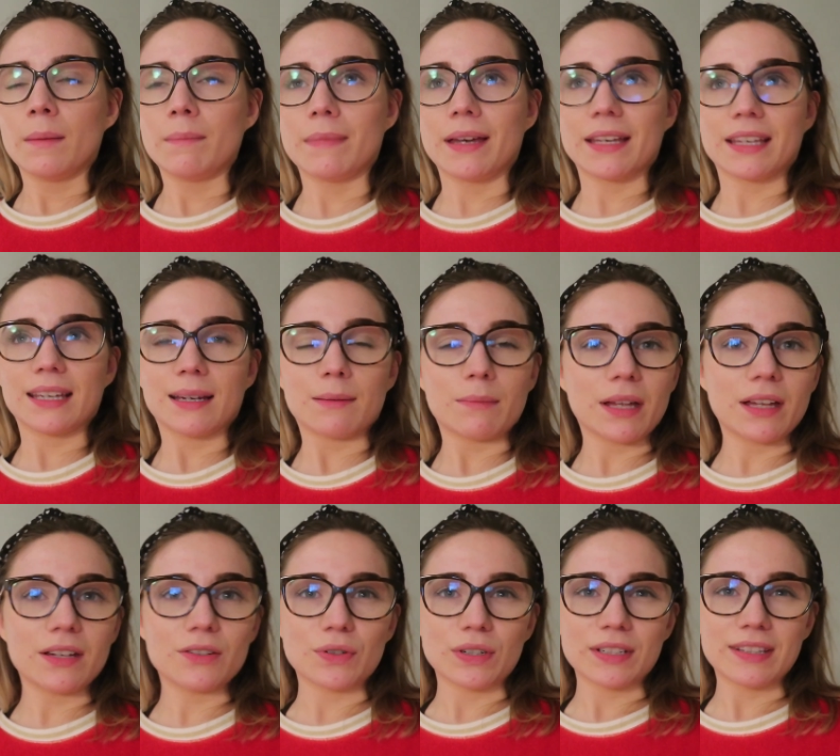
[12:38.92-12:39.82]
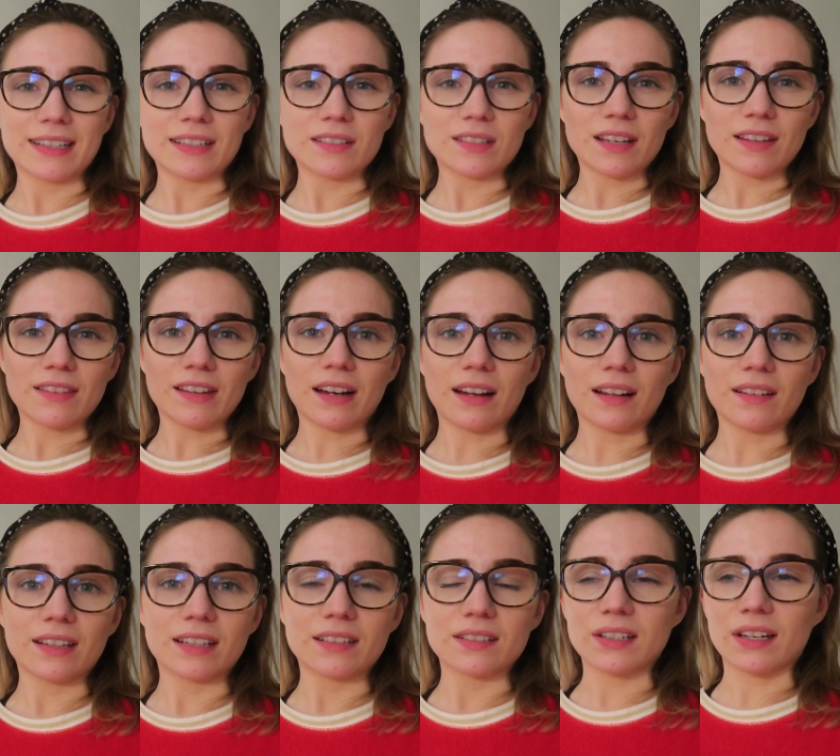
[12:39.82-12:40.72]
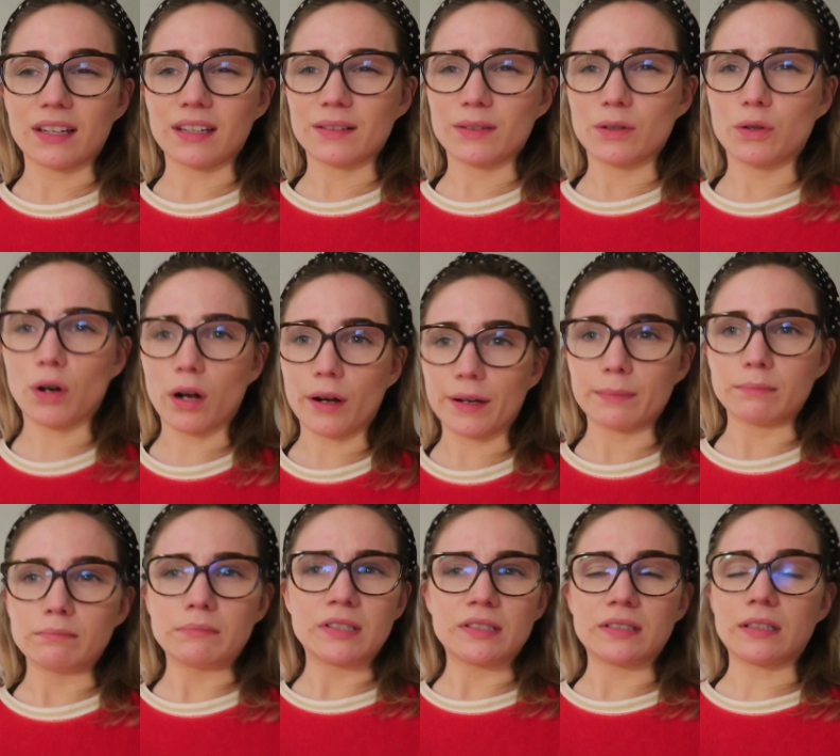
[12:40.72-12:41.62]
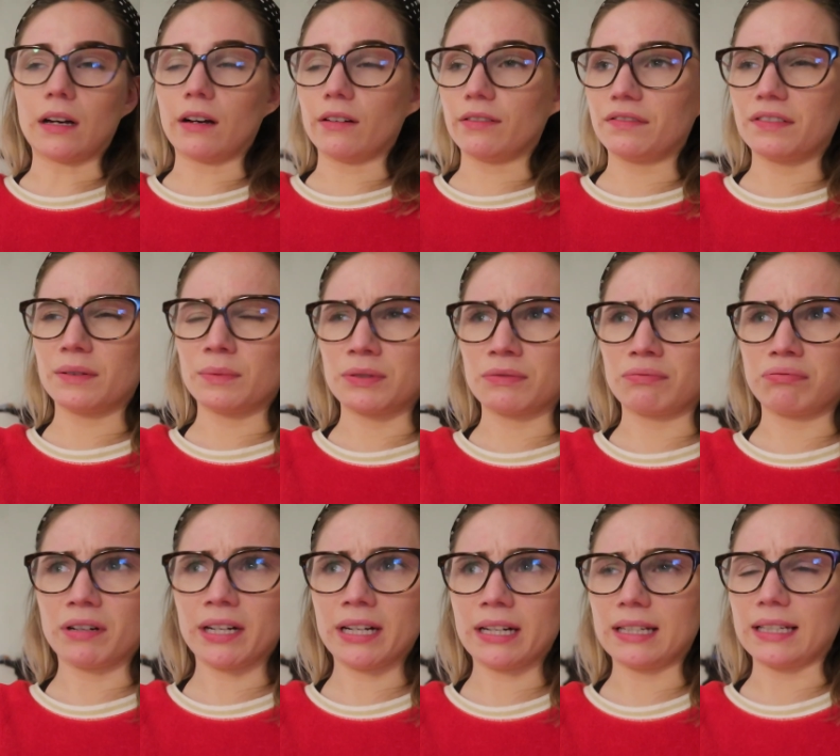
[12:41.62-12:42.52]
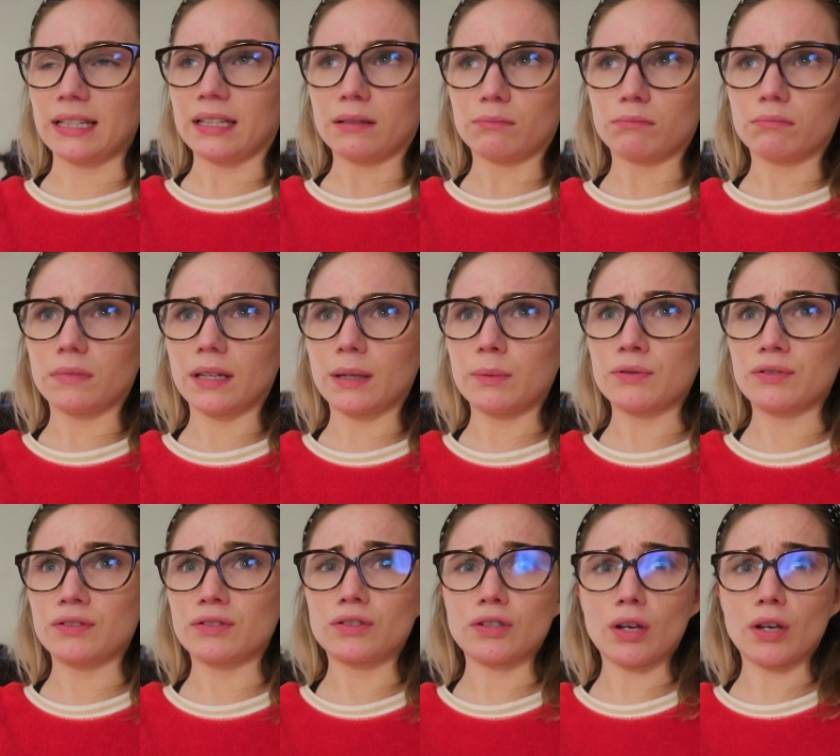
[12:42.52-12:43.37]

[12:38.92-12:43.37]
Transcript: Making a Murderer, things like that, things like crime stuff. It was really, it was really